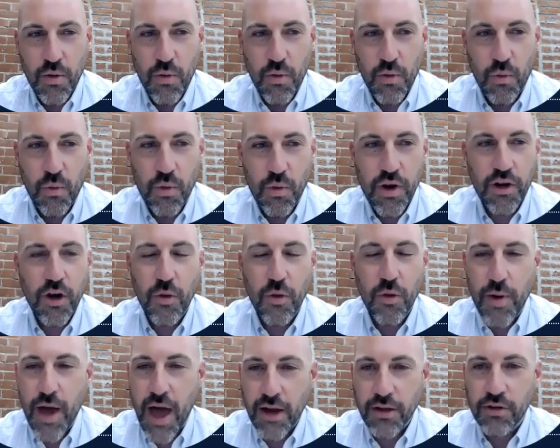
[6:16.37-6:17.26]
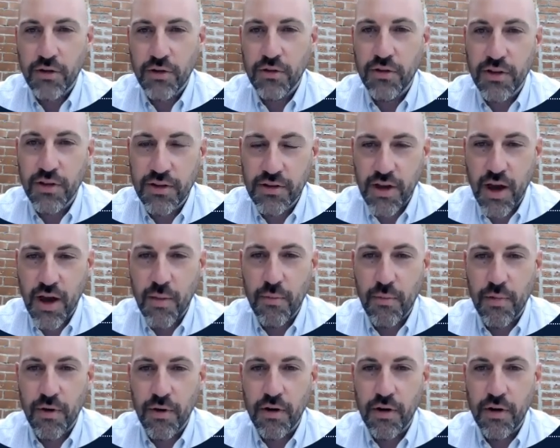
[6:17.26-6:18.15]
we go back to
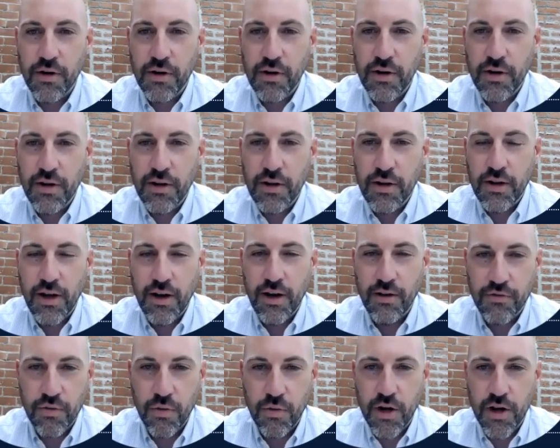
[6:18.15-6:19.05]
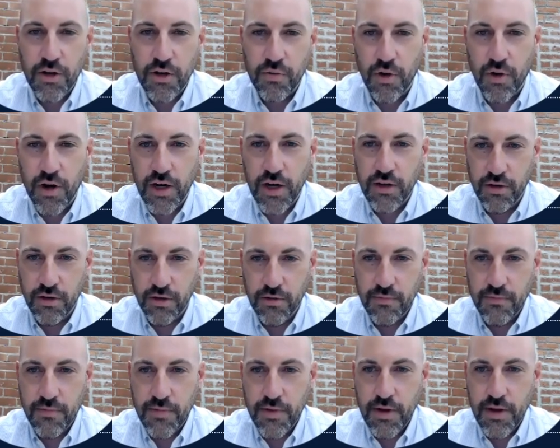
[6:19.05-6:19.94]
December of
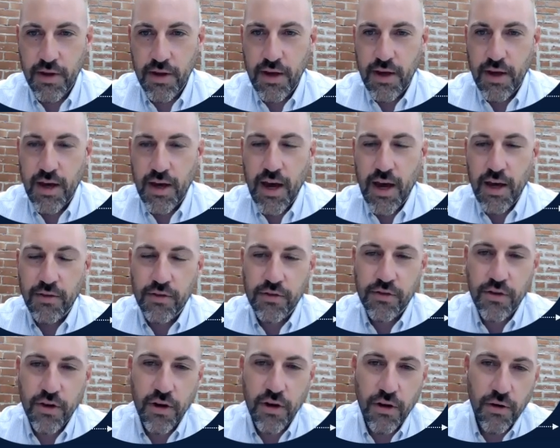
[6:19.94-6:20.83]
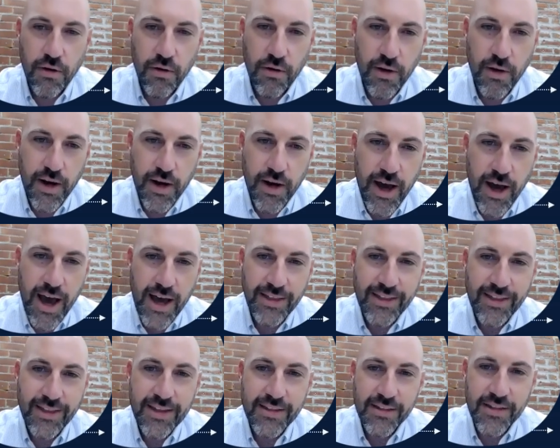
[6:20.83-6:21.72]
2022. And so
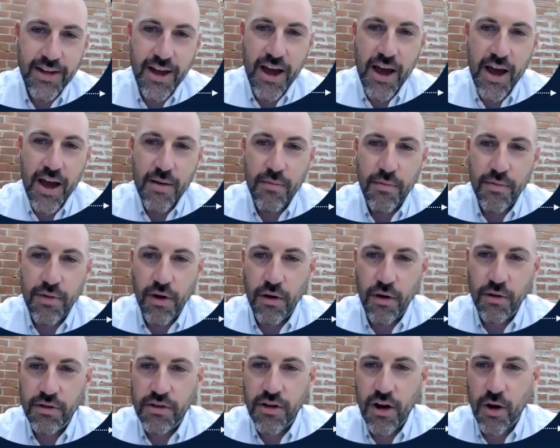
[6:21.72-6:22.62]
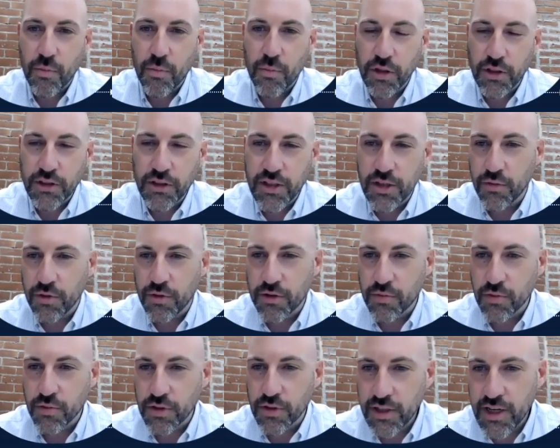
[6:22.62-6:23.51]
at this time, the OCR Bulletin
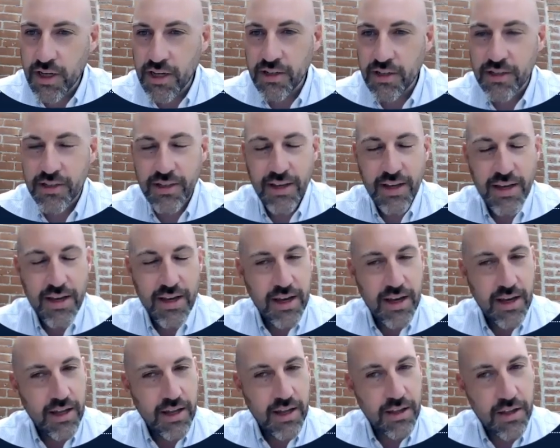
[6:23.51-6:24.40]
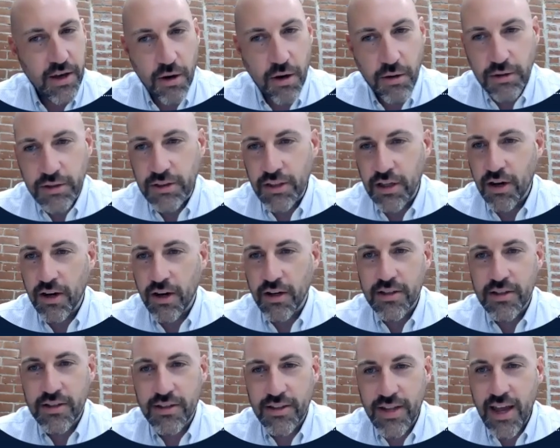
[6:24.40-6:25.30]
was released. The
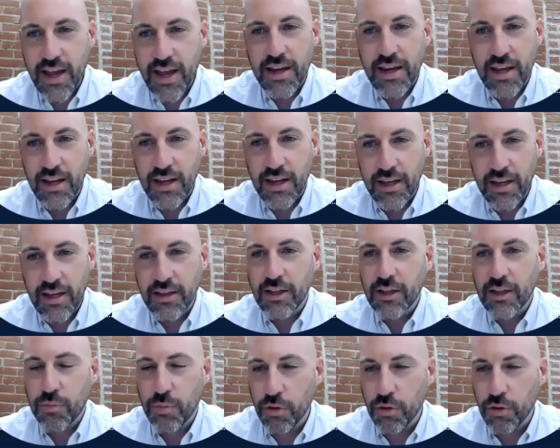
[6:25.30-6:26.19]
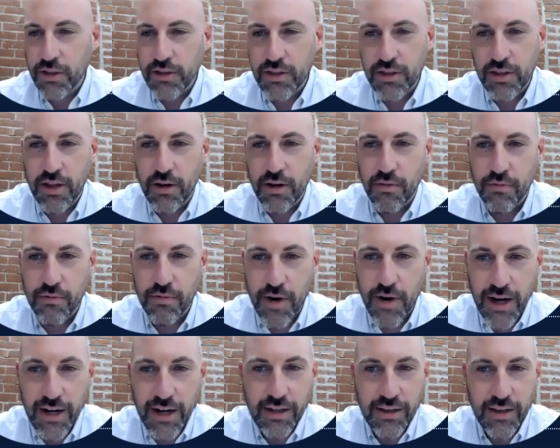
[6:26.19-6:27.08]
OCR stated in this bulletin that
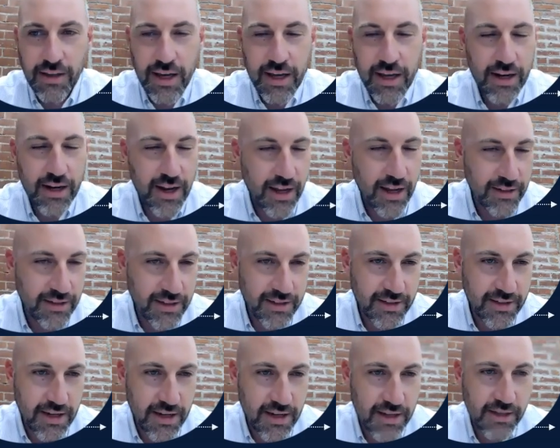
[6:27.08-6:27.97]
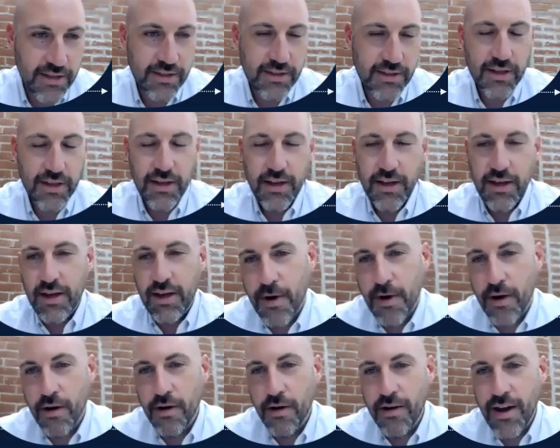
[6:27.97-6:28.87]
regulated entities
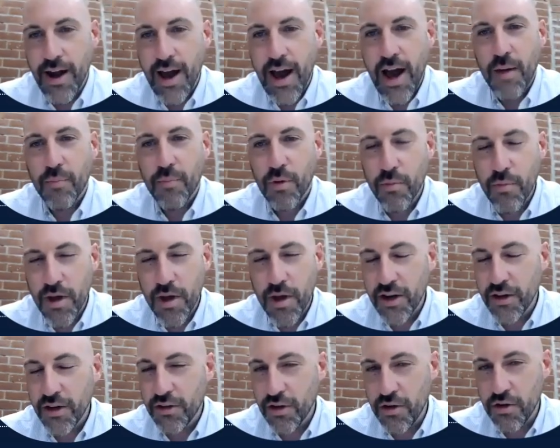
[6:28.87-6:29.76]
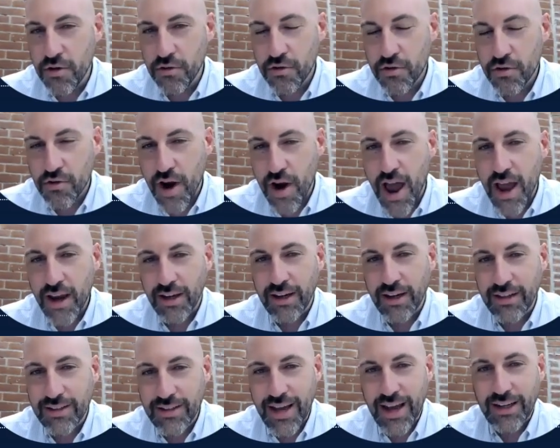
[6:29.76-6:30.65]
are not permitted to use
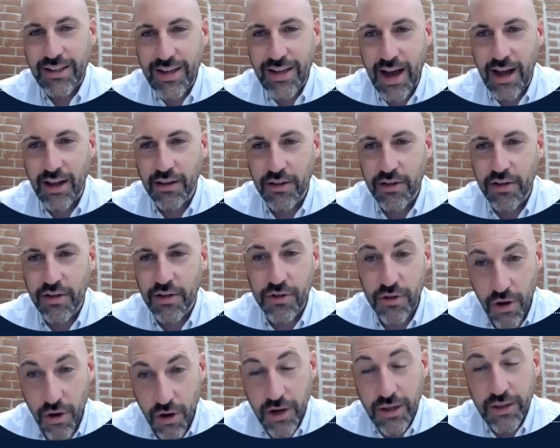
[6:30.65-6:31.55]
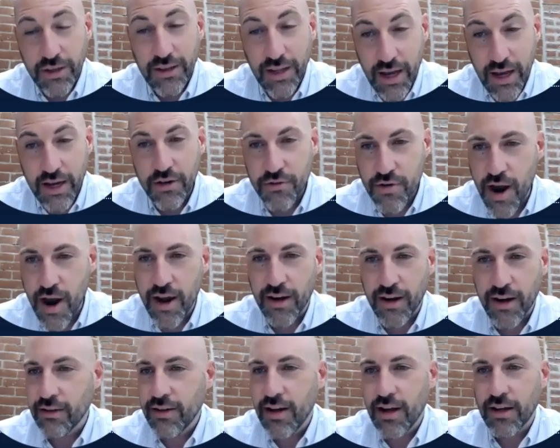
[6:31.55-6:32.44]
tracking technologies, online
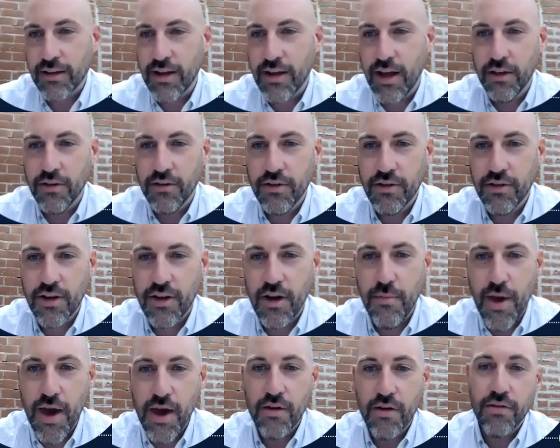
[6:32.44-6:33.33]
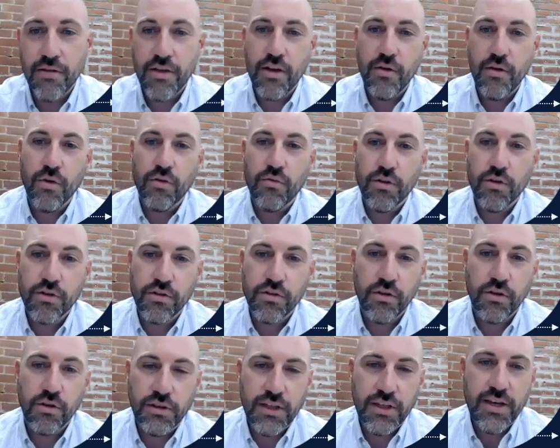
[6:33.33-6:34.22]
tracking technologies, in a manner that would
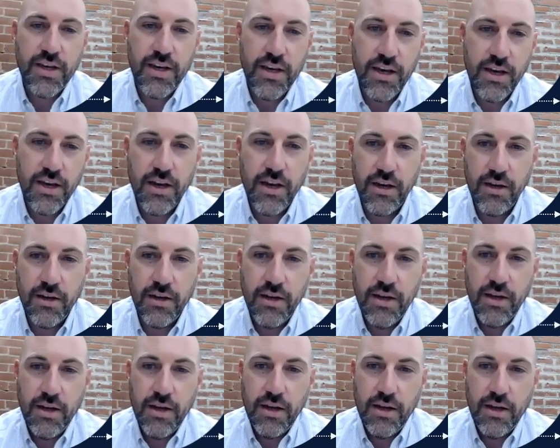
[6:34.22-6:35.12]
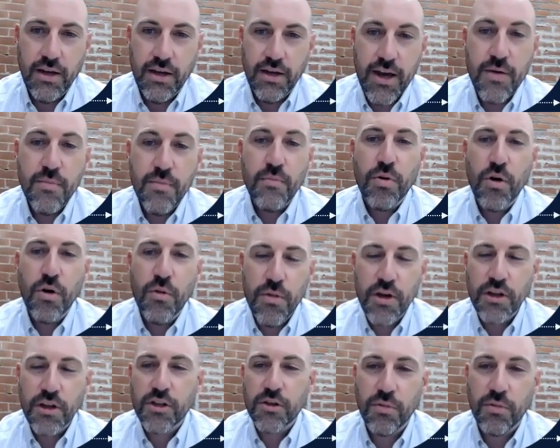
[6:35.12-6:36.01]
result in
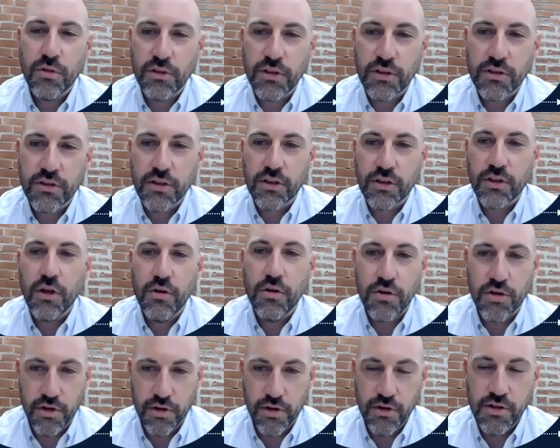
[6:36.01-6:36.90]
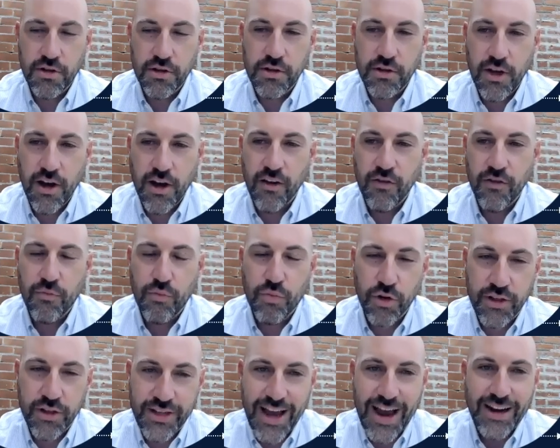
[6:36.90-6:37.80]
impermissible disclosures of
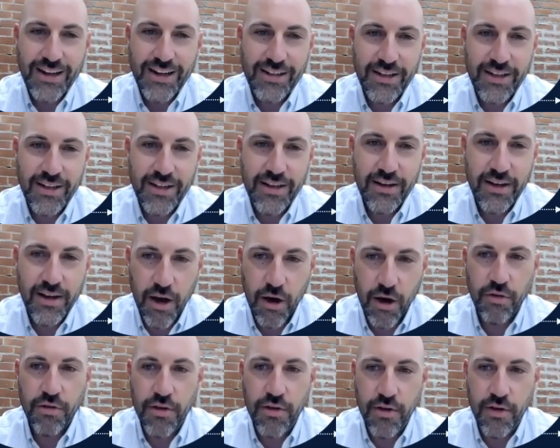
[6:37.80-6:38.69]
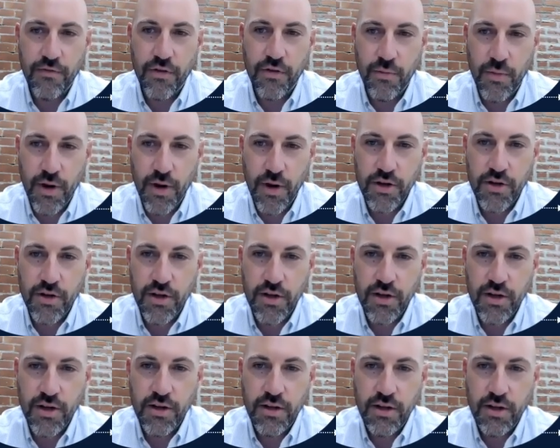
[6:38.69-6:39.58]
protected health
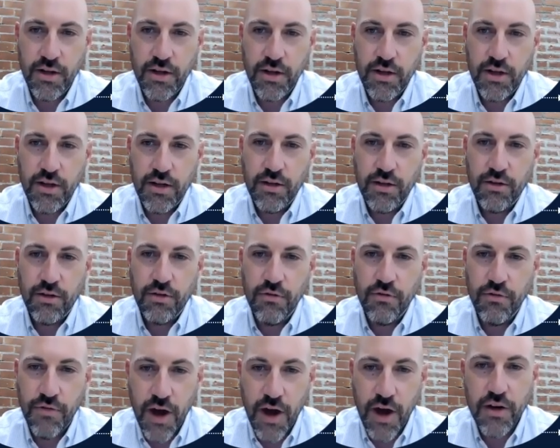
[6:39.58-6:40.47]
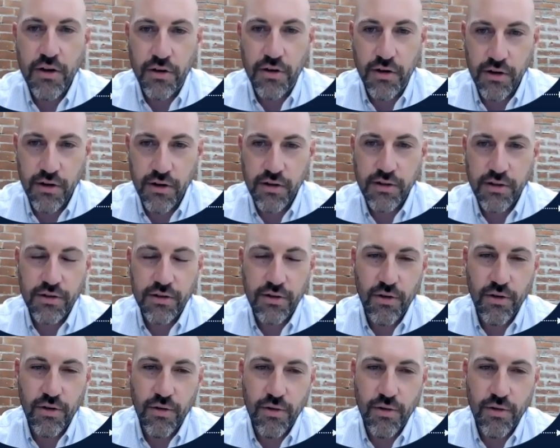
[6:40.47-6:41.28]
information to vendors,